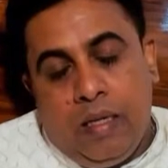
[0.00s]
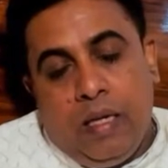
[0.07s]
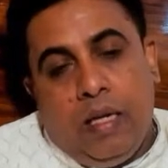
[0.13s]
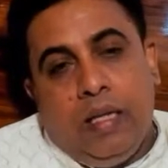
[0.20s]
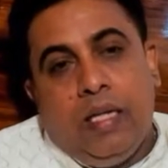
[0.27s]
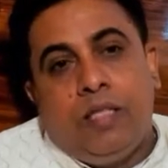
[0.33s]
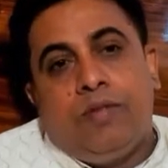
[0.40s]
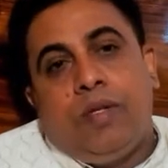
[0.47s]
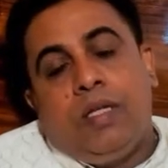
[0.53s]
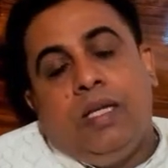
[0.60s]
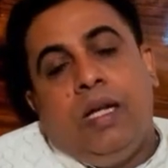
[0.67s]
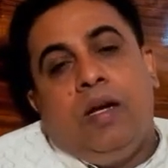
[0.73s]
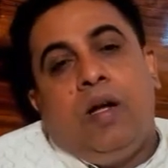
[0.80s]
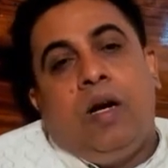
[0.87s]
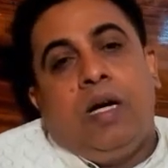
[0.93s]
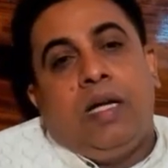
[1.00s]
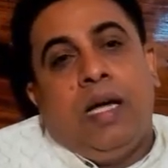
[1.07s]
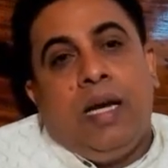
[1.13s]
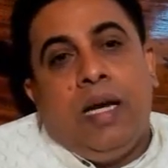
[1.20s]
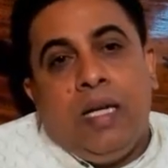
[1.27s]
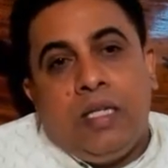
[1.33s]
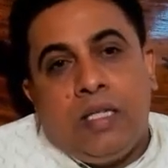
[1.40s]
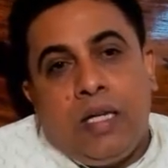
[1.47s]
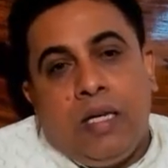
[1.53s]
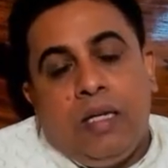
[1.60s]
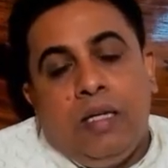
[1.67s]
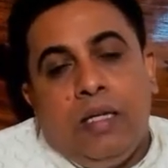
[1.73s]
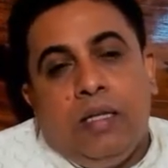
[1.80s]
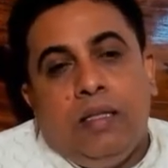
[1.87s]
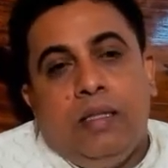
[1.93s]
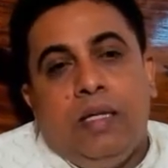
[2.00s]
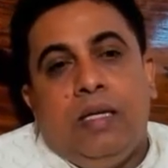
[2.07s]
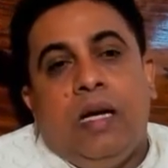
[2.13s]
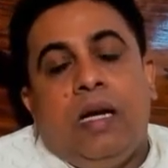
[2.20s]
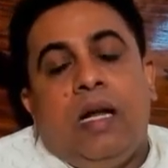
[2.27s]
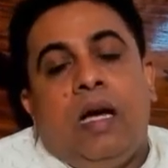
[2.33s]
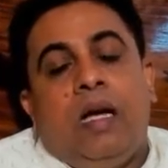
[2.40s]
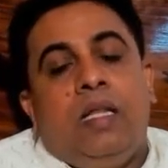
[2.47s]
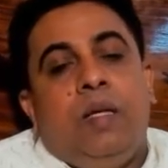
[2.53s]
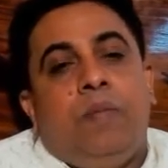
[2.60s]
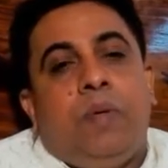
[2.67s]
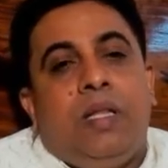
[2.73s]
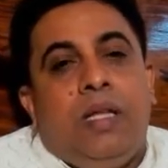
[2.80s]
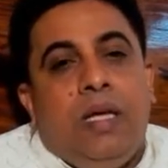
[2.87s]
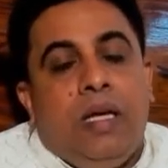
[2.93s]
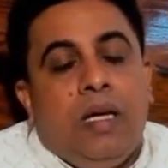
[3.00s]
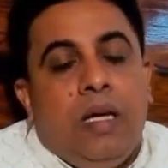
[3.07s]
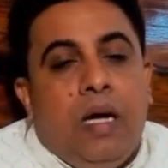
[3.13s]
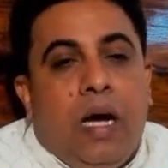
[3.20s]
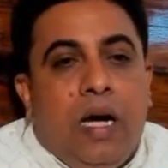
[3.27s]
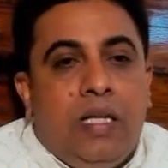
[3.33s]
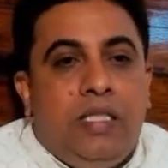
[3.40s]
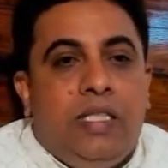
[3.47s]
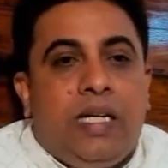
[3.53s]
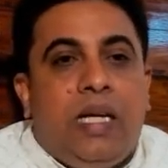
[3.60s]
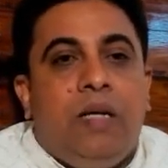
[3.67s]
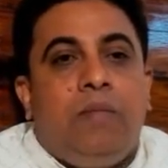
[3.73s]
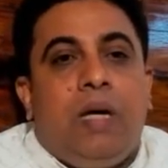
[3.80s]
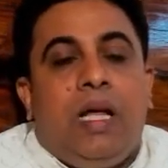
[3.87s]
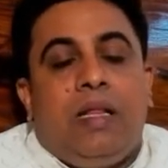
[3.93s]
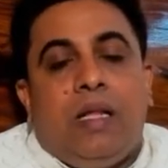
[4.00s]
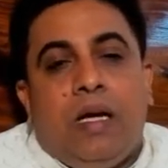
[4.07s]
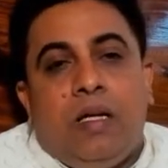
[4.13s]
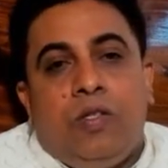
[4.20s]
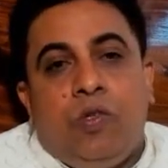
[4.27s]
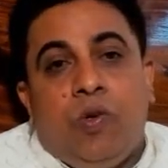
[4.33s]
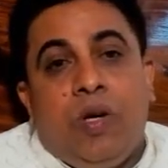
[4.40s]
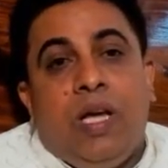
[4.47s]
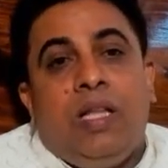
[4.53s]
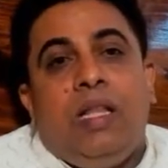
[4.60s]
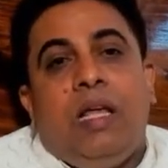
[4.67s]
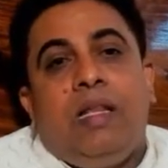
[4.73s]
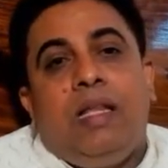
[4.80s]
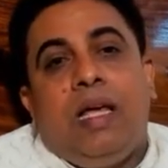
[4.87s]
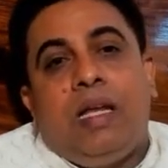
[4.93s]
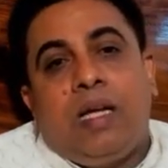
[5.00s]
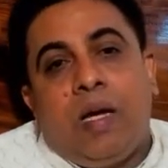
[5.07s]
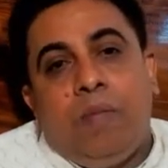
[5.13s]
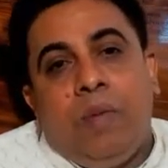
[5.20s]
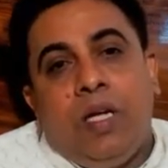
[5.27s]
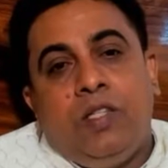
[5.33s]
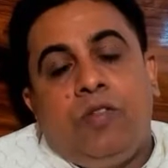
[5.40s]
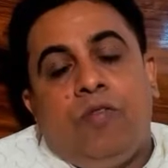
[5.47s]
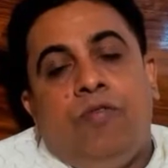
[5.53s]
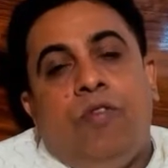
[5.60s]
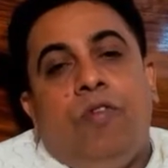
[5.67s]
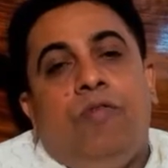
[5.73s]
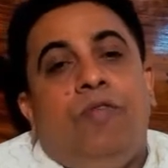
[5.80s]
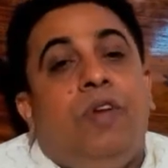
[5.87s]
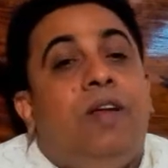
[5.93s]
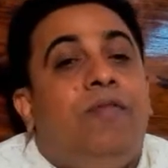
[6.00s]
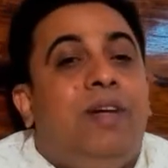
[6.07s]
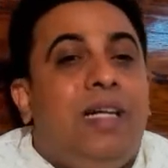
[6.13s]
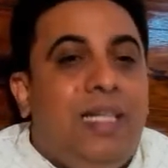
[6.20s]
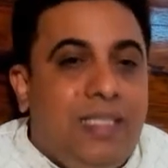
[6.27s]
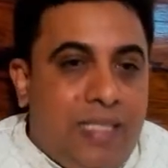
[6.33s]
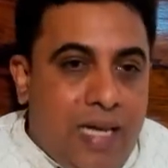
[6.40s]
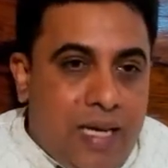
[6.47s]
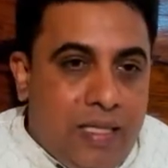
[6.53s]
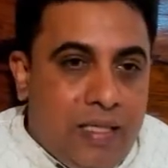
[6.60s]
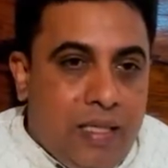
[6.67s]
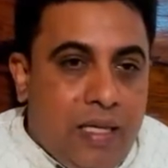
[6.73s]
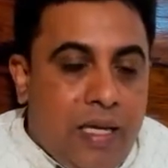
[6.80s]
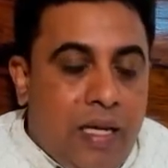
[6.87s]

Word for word: That's what the Lord Ganesha, the Ganadipati and Jaganmata, together they are coming to fulfill our desires.